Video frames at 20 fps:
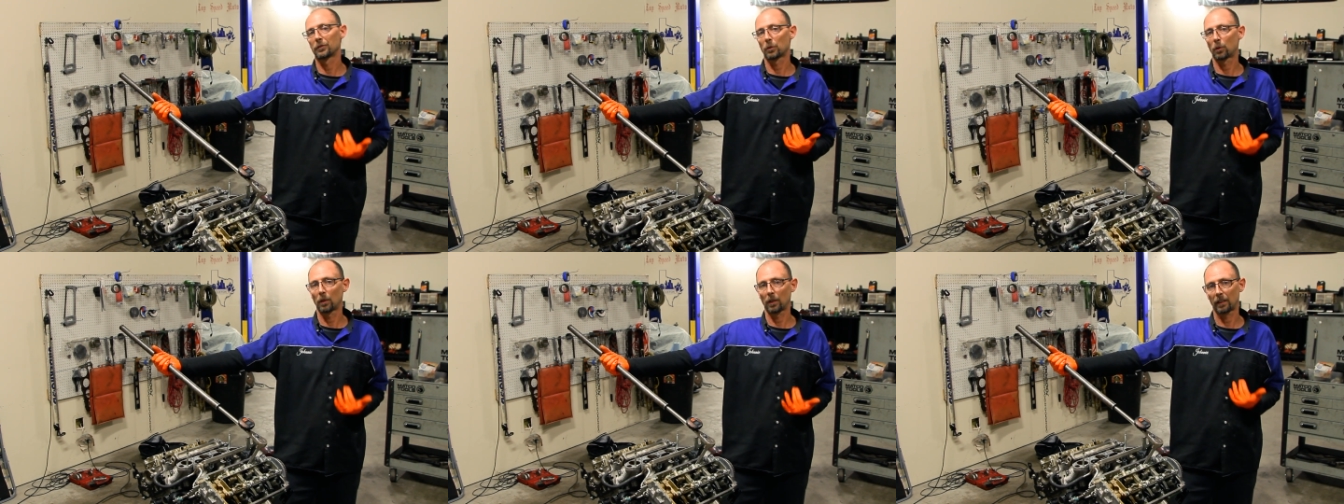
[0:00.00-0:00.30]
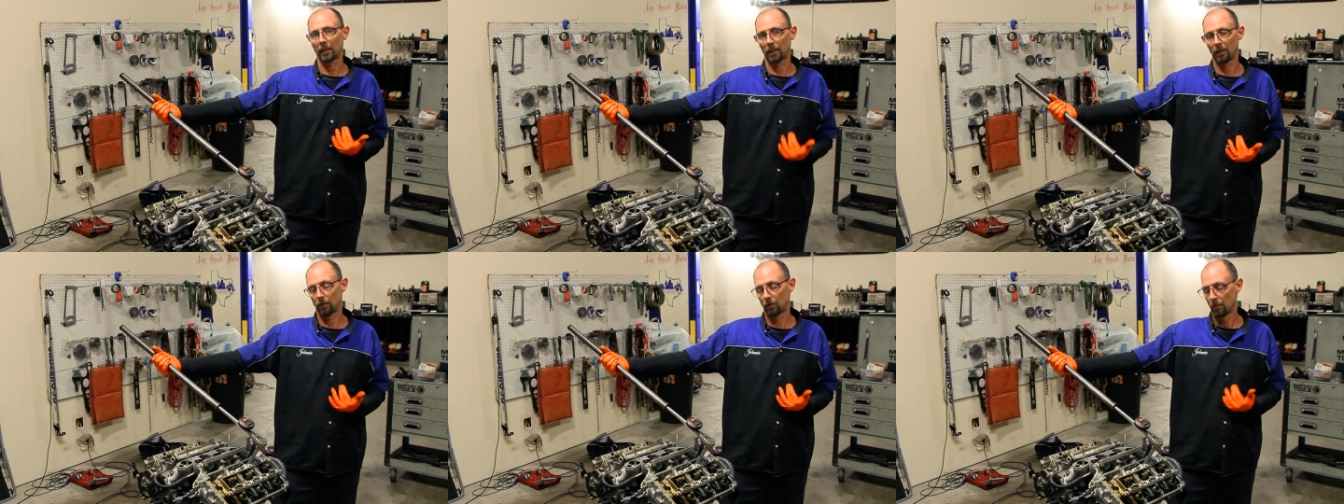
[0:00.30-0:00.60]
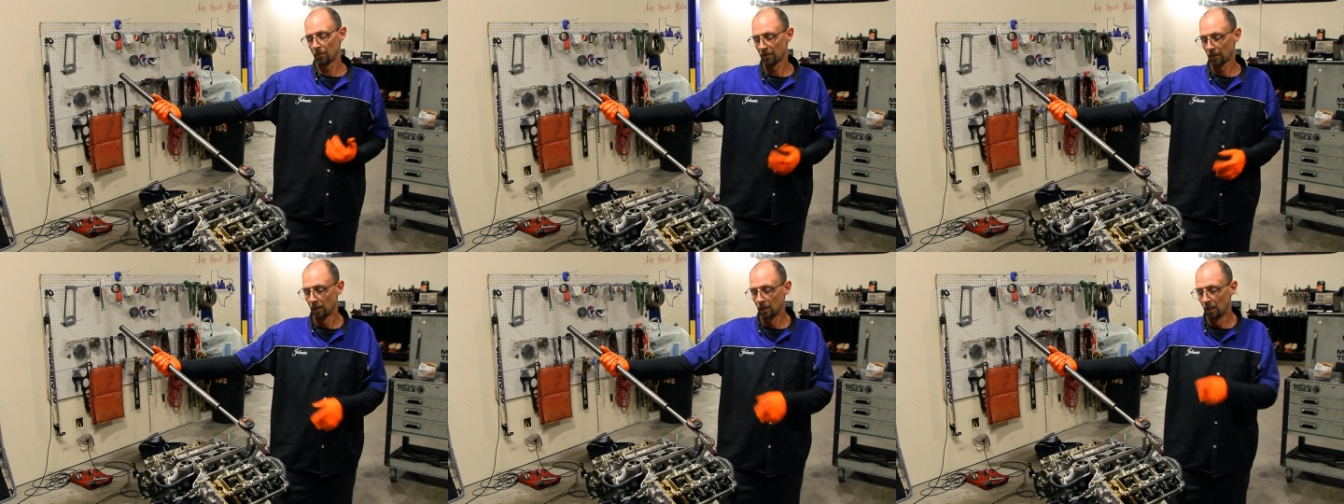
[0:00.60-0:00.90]
the torque angle.
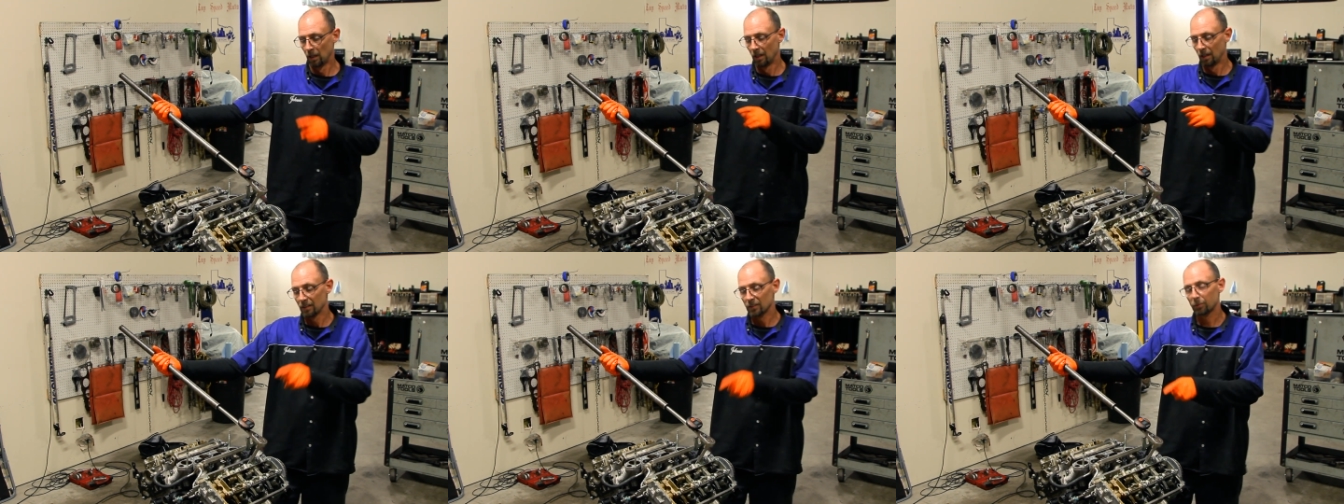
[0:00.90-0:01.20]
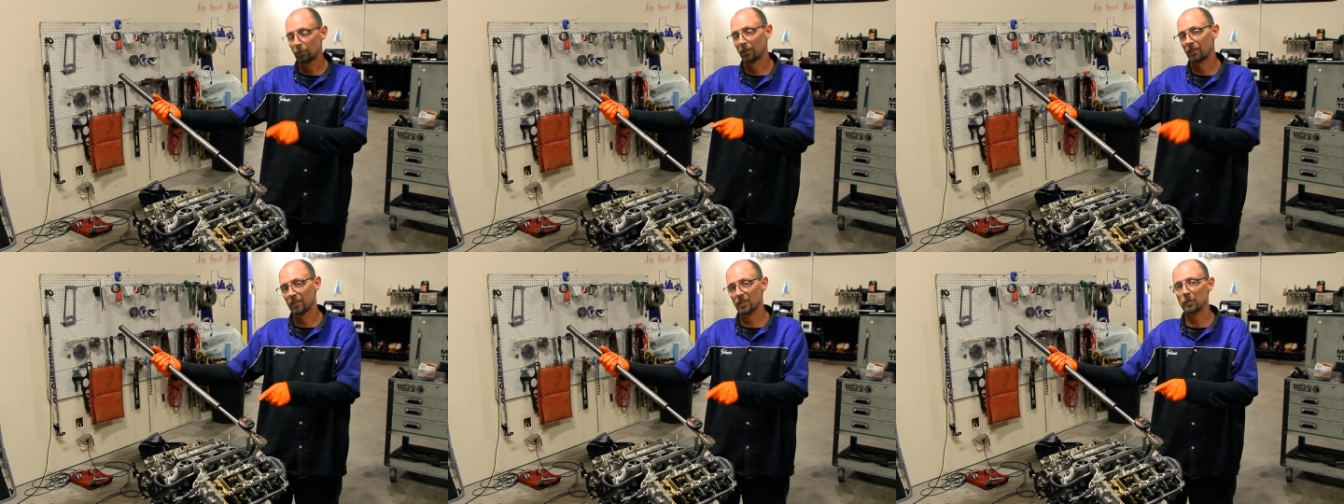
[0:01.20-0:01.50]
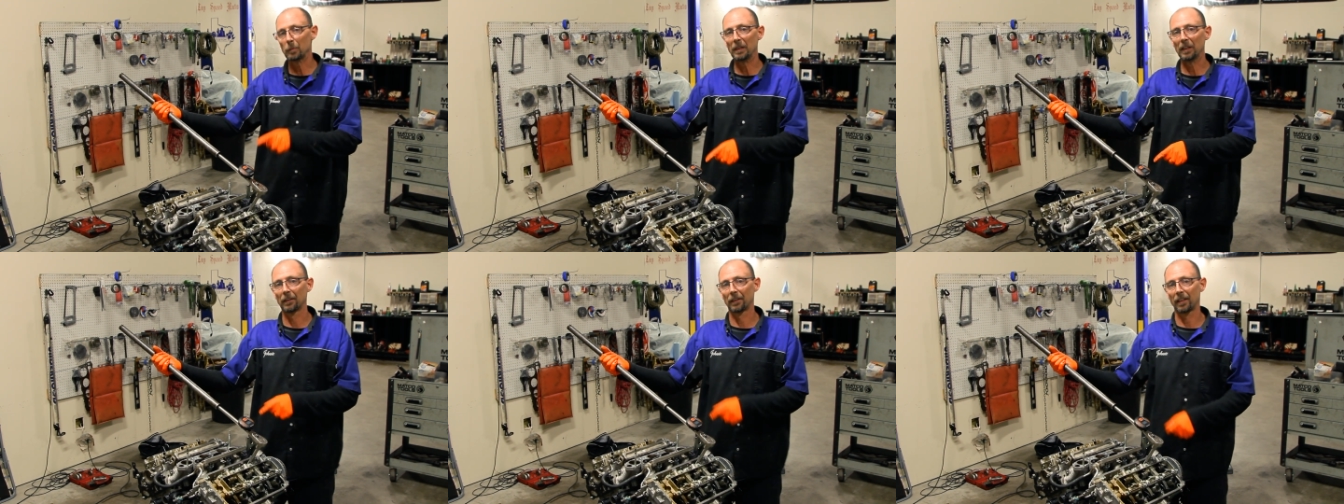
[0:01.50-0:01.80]
That's where
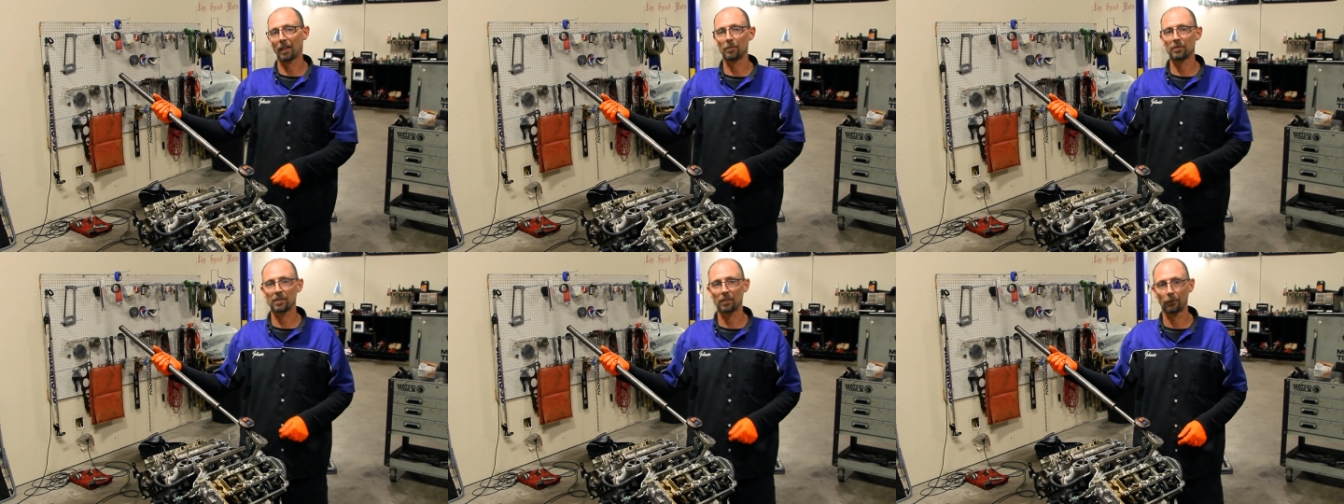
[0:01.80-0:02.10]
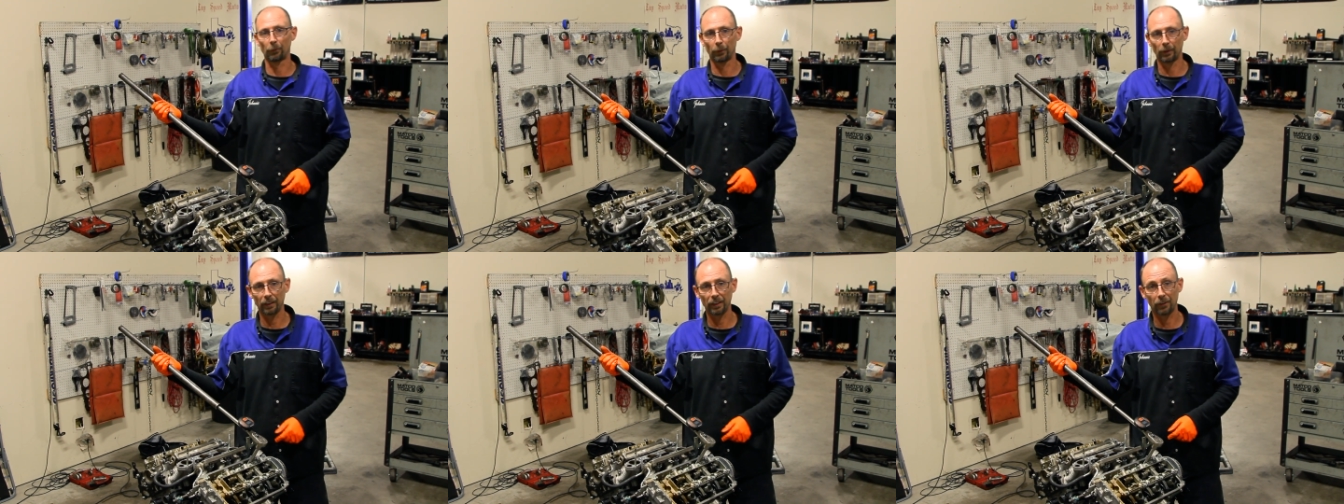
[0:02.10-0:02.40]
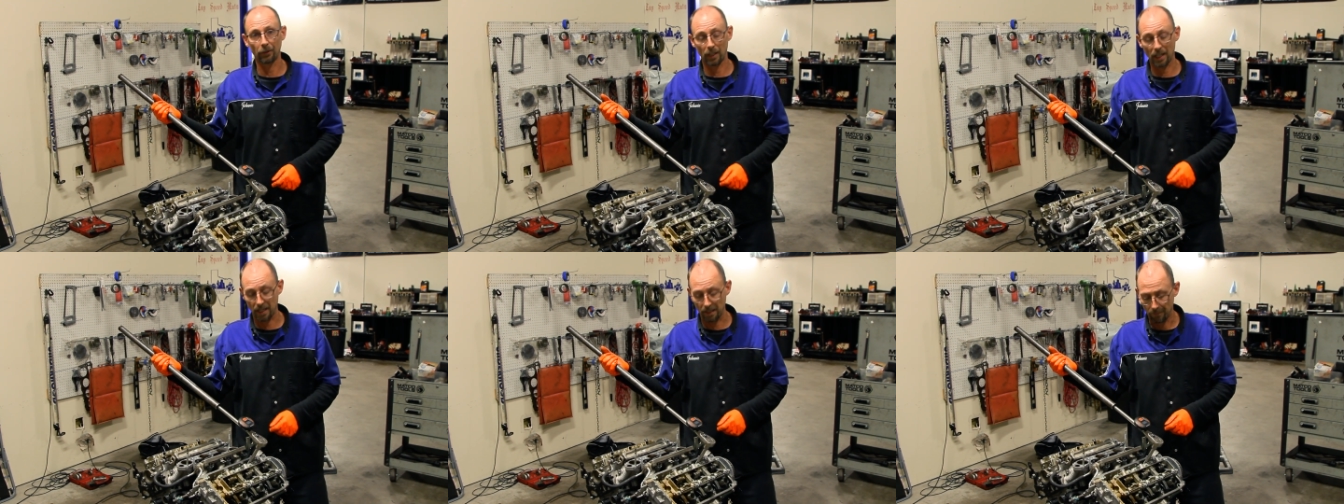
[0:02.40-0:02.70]
this meter comes in
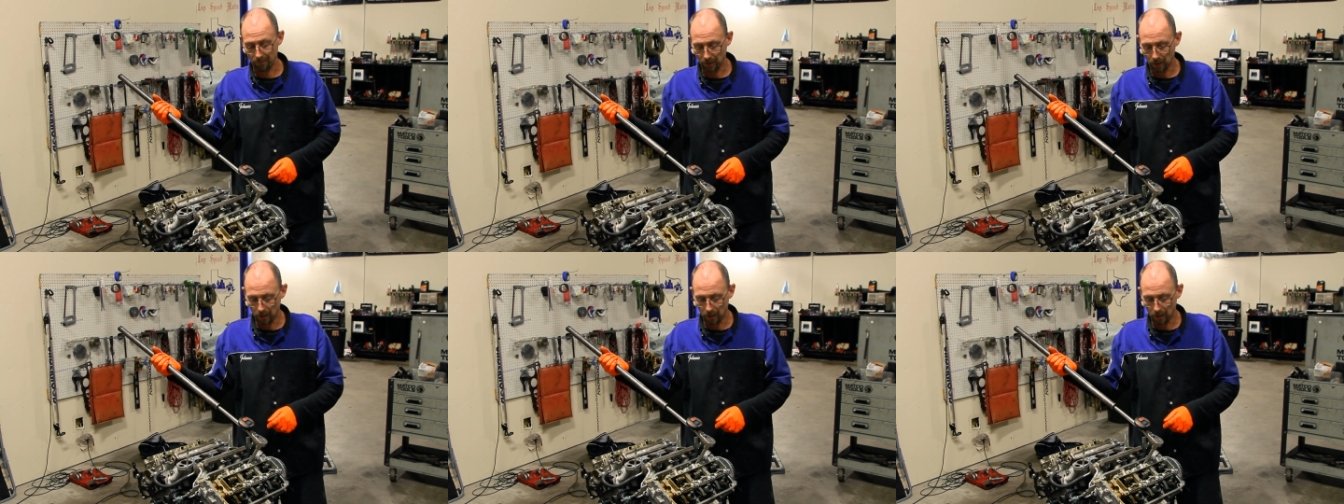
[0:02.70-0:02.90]
really great.